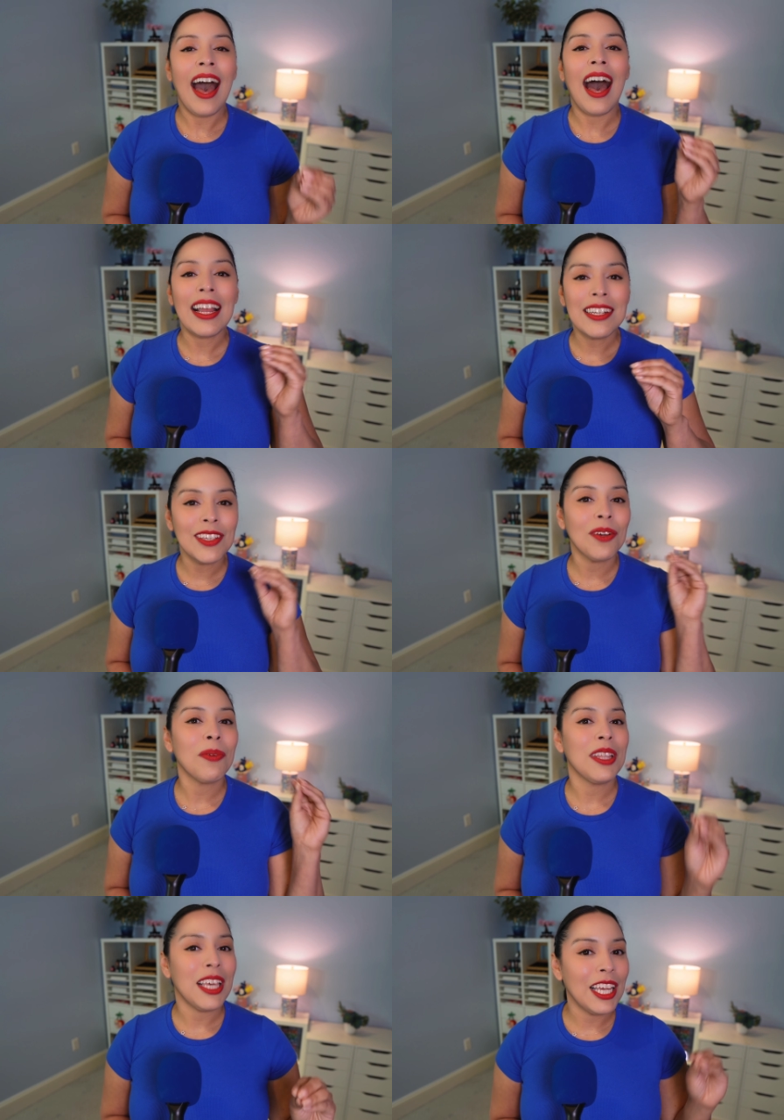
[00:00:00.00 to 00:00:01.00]
I deal
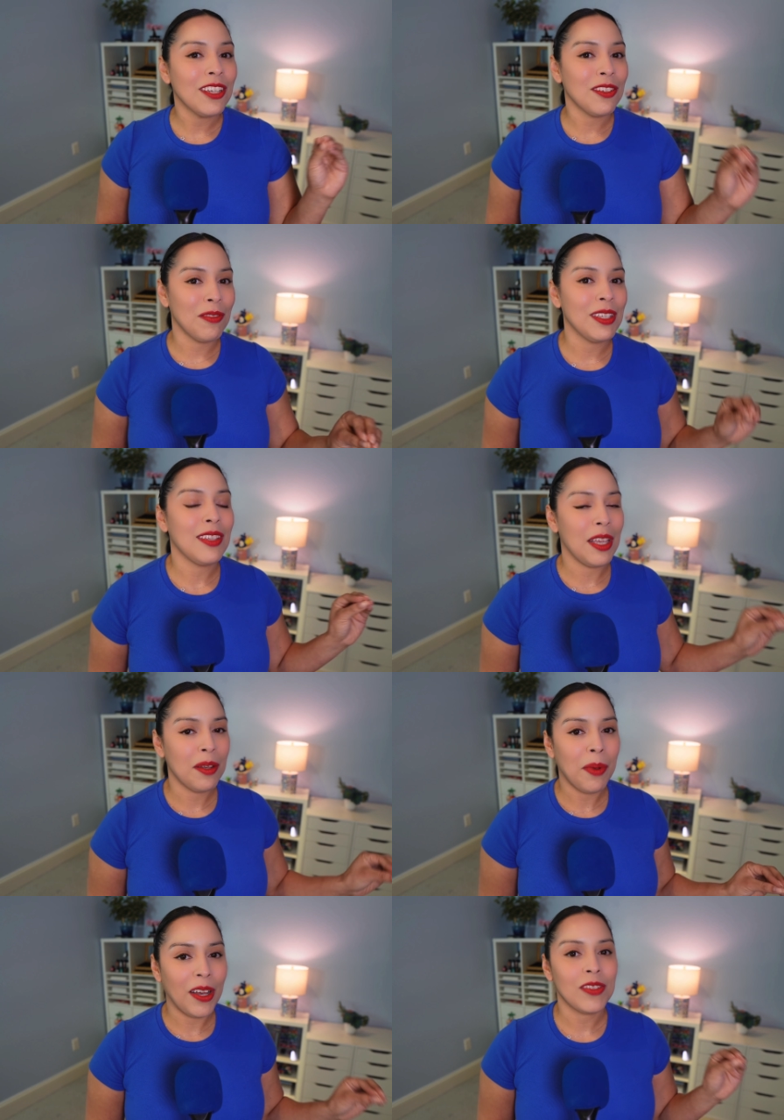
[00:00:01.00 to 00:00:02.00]
with each of these
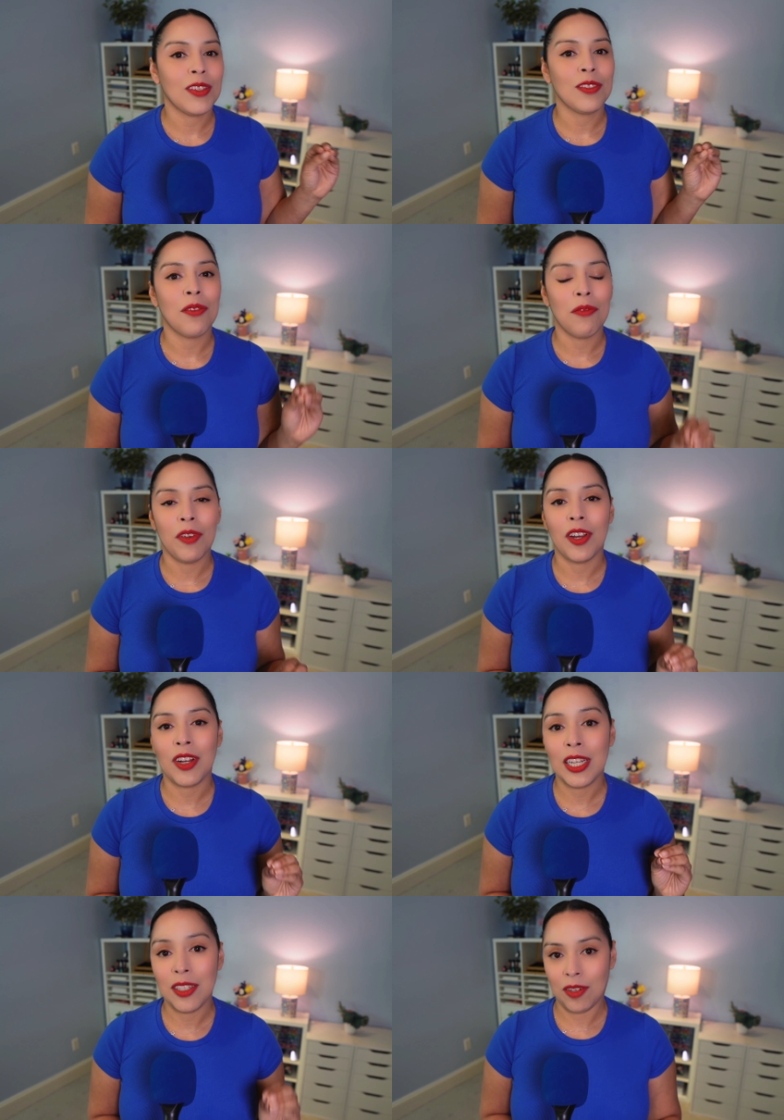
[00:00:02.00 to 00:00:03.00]
inboxes
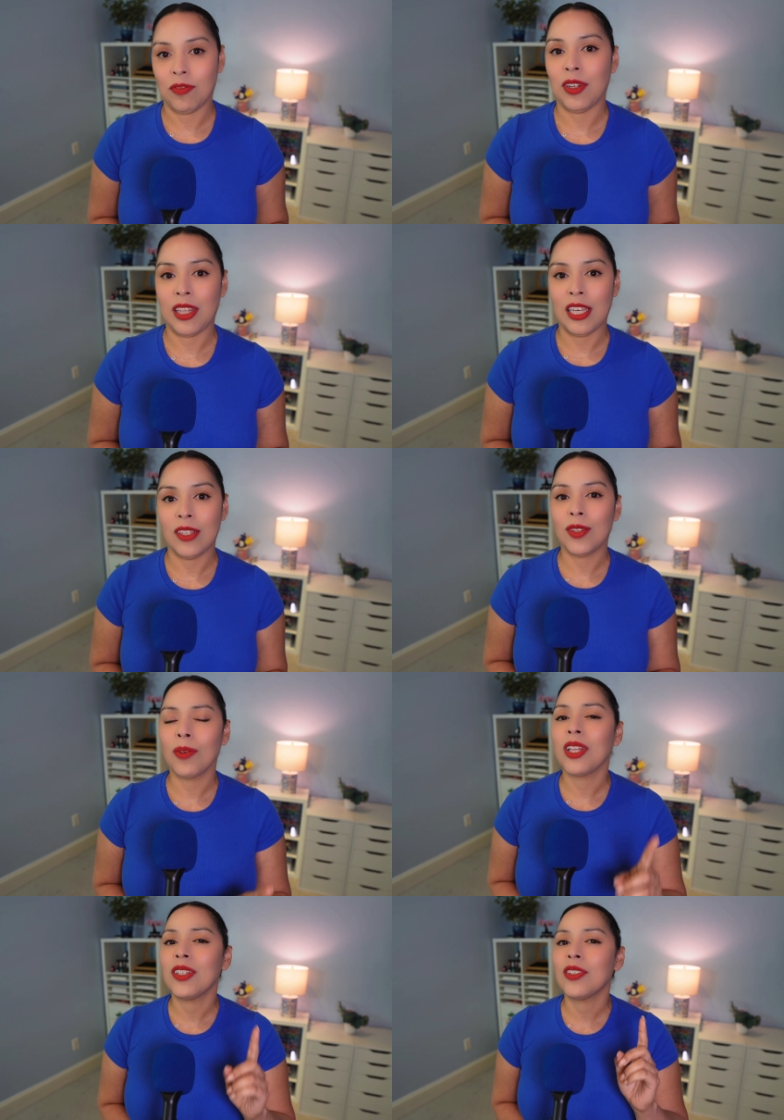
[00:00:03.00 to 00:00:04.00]
very differently. So
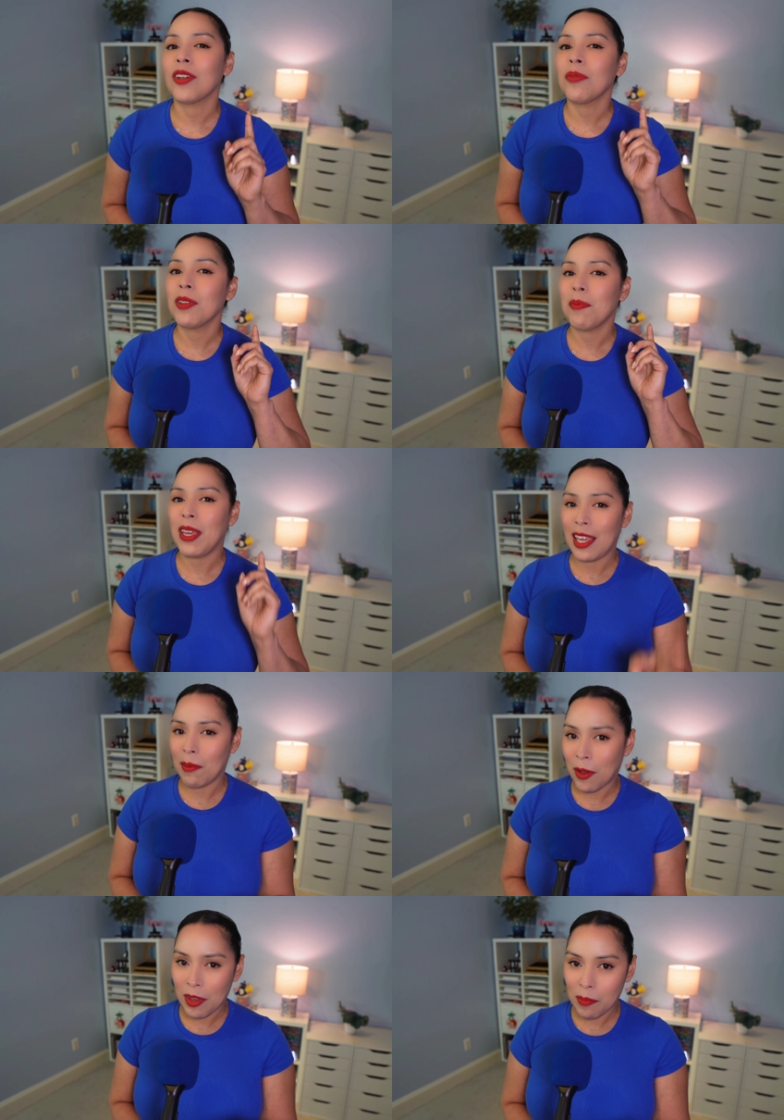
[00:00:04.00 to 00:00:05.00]
let's start with my
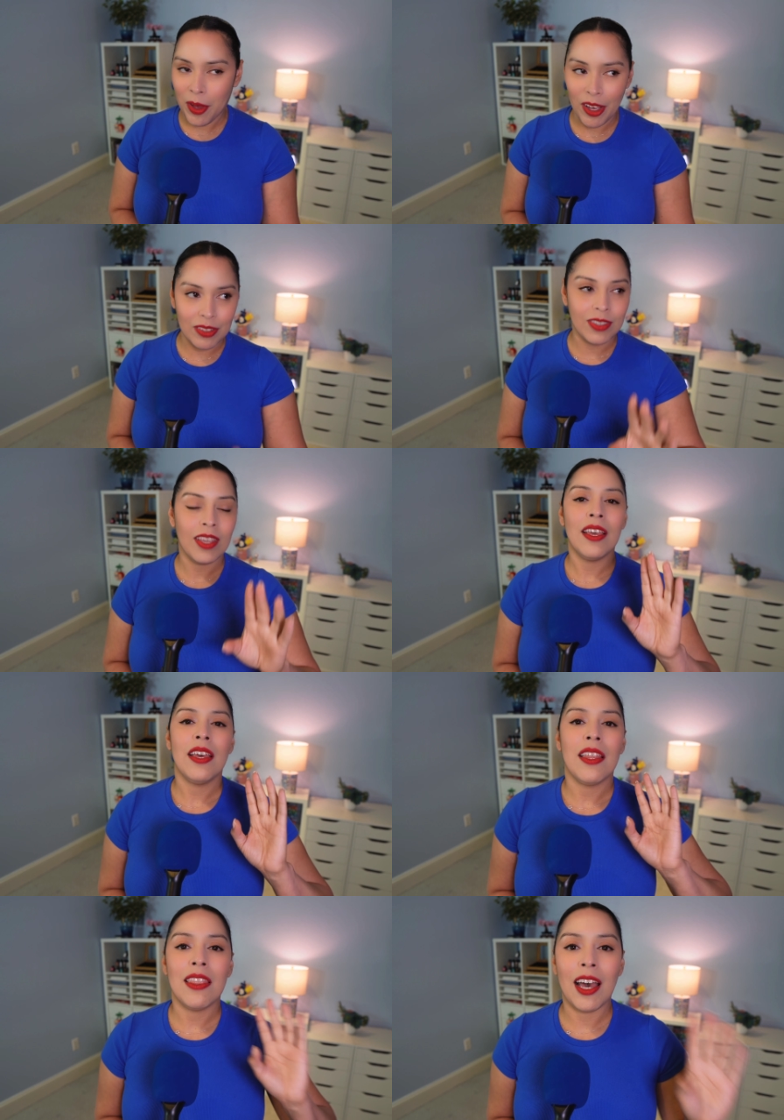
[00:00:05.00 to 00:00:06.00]
email inbox.
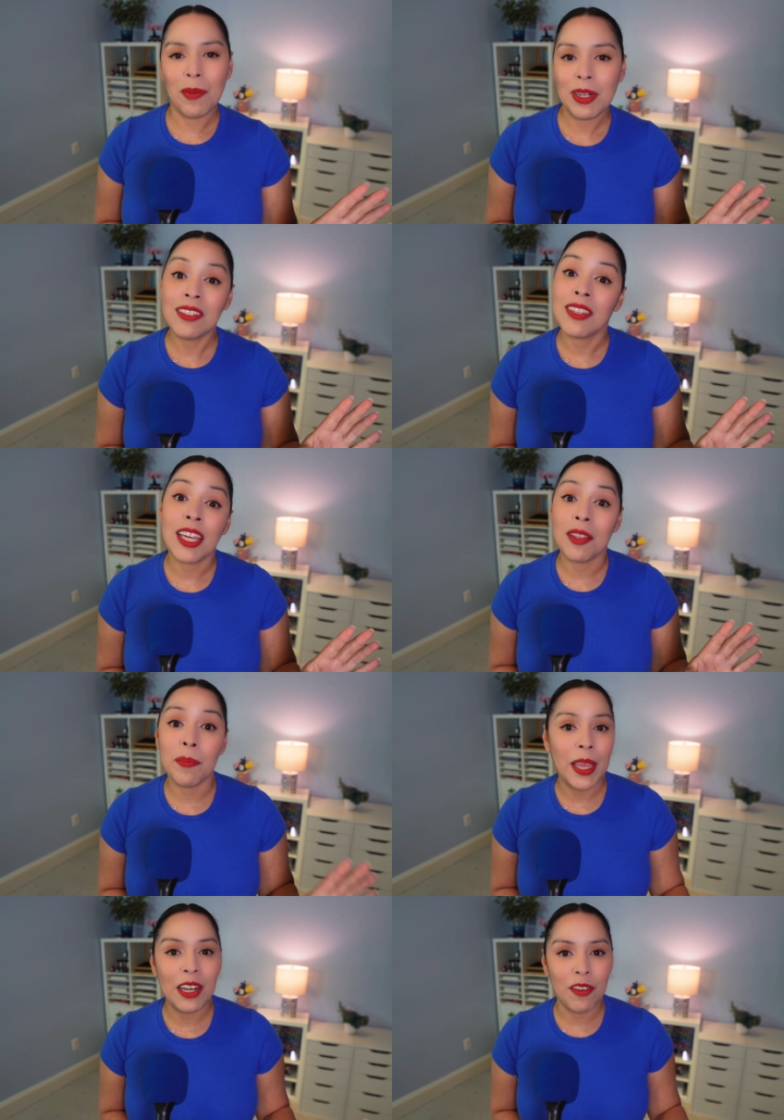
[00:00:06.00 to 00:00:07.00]
That one is like the
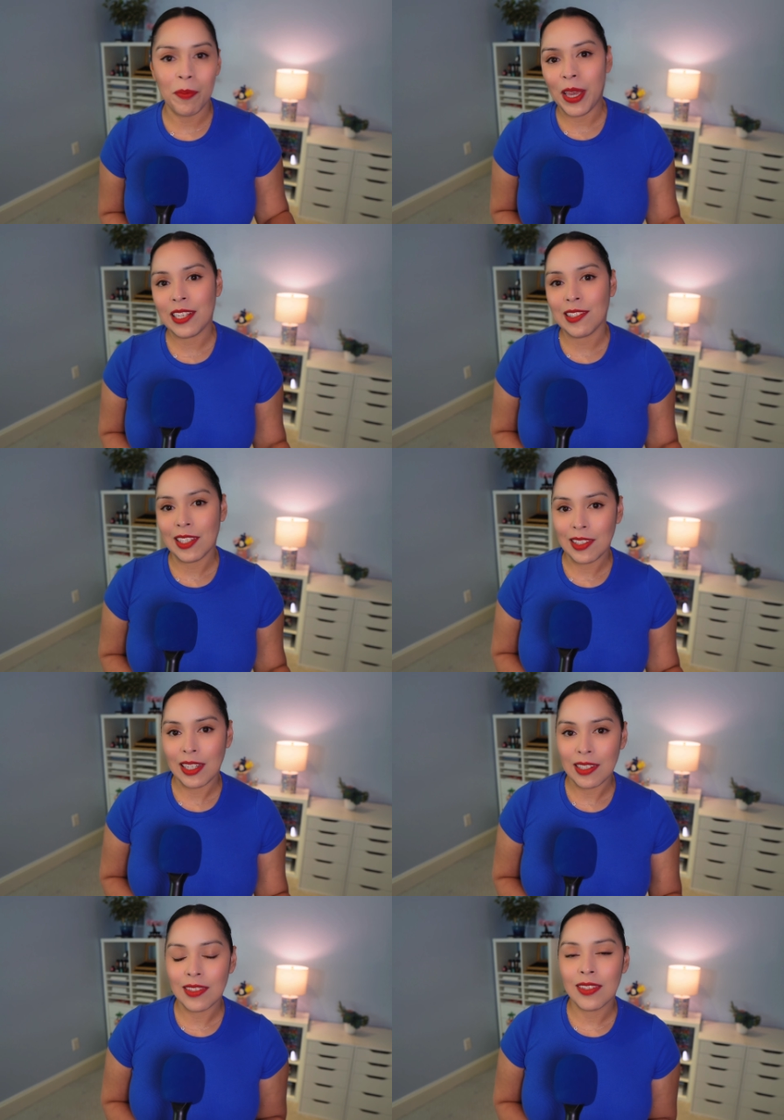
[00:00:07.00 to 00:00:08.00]
bane of my
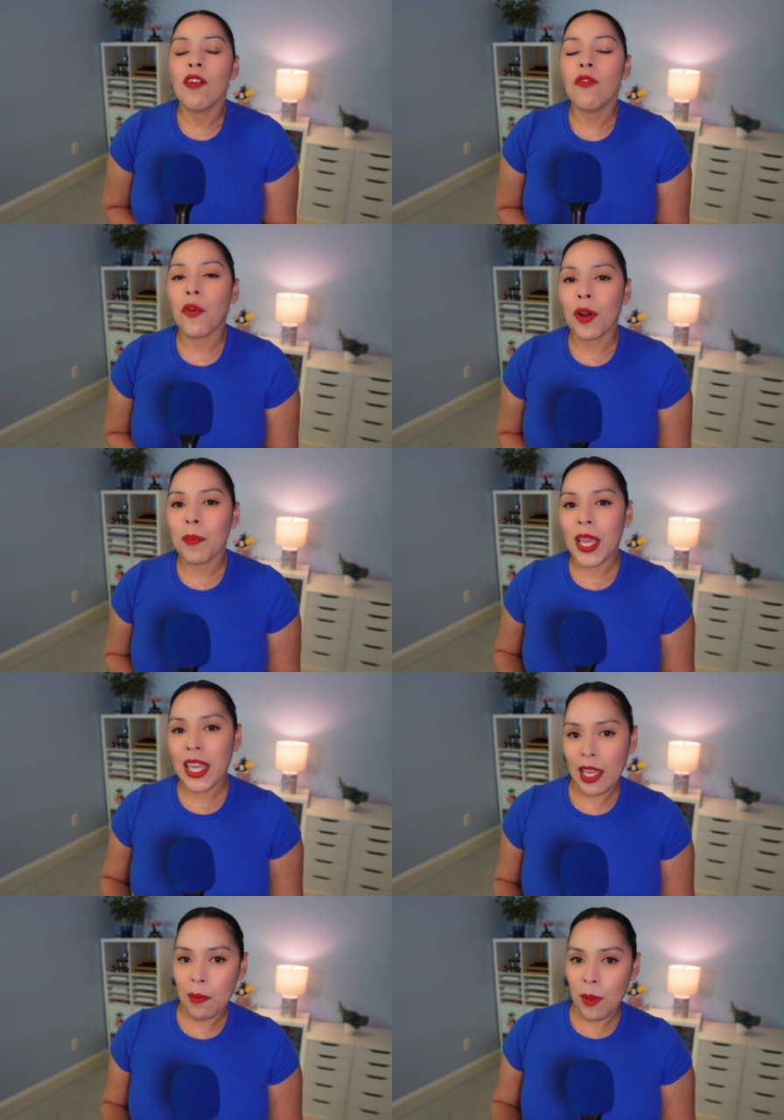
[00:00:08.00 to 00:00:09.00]
existence. For my
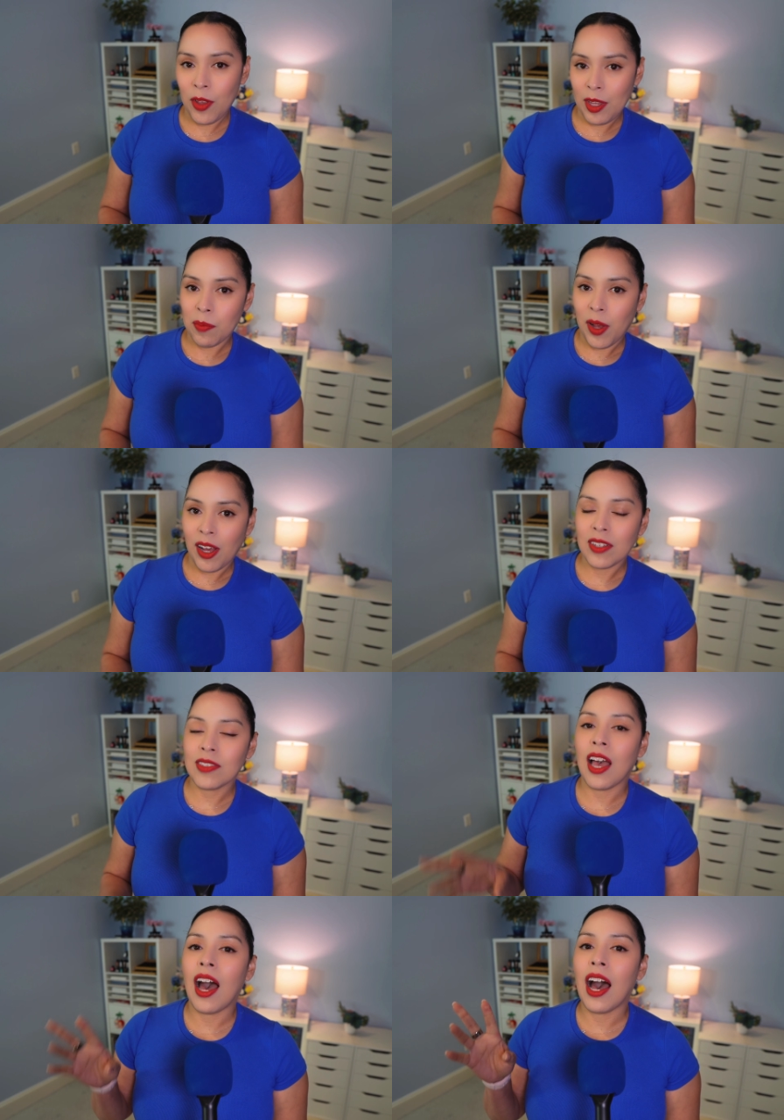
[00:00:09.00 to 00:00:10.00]
email inbox,
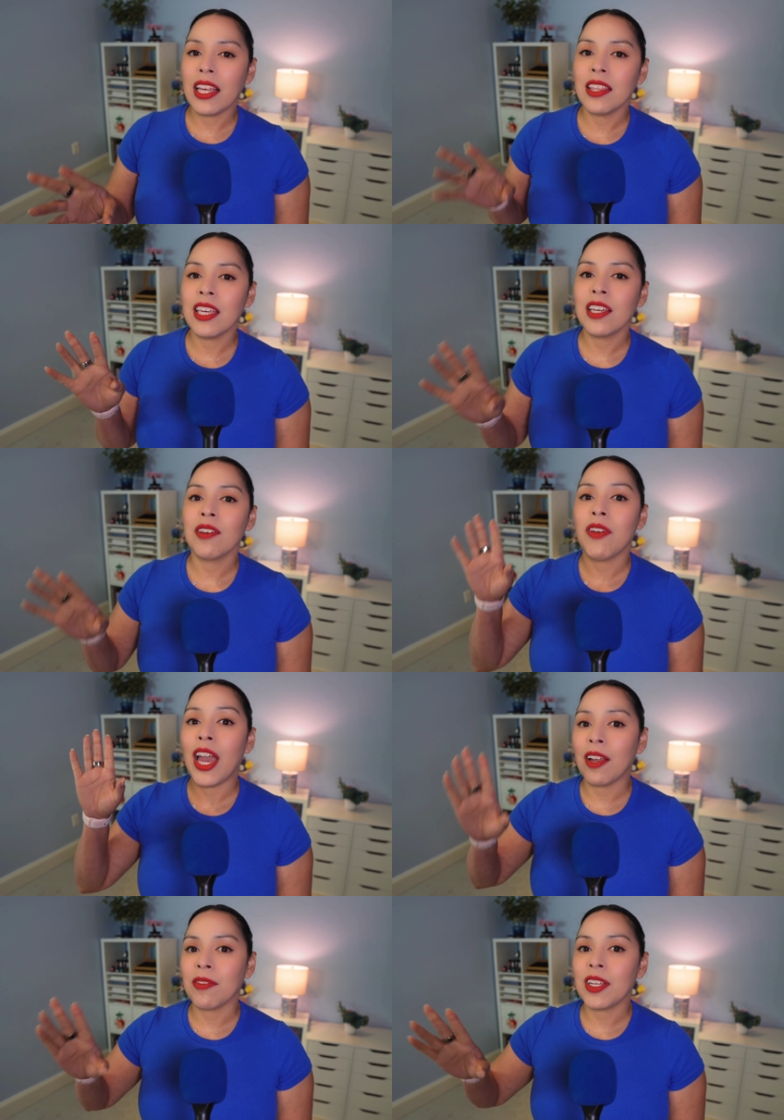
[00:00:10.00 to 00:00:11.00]
I think of
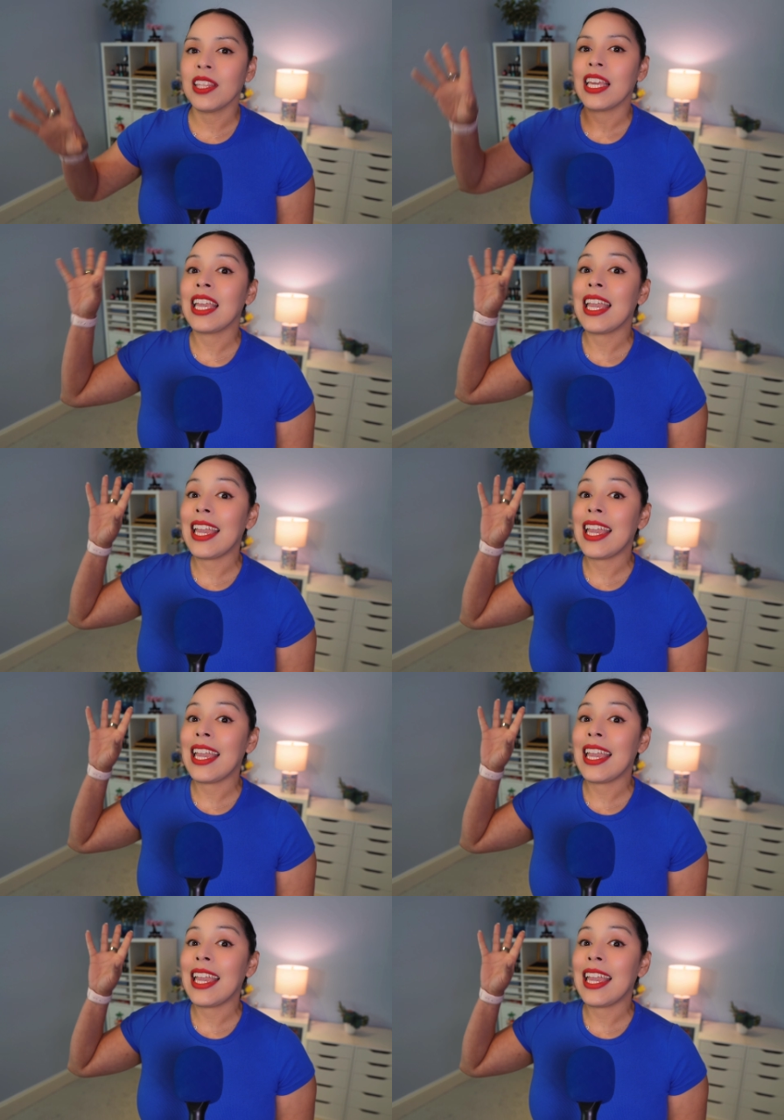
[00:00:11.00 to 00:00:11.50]
everything